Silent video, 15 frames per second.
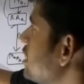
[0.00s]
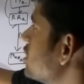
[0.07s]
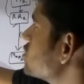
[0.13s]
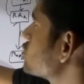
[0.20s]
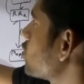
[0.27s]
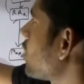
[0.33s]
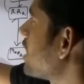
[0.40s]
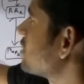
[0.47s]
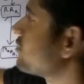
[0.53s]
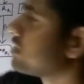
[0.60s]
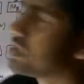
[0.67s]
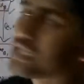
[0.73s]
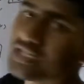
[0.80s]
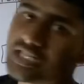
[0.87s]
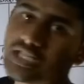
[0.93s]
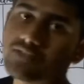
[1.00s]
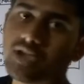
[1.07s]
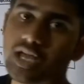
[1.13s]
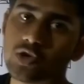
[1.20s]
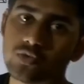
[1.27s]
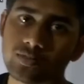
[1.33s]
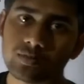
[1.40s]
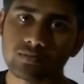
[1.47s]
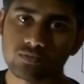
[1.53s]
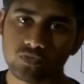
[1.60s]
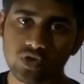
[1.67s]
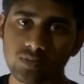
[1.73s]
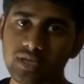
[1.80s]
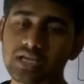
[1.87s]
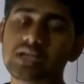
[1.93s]
So what will the key value
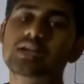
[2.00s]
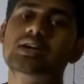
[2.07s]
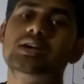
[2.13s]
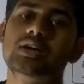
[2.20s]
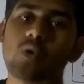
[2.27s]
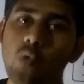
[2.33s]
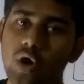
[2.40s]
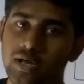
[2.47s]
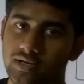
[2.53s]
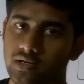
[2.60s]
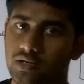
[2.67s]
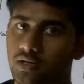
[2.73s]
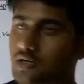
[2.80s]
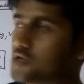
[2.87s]
will be? 1.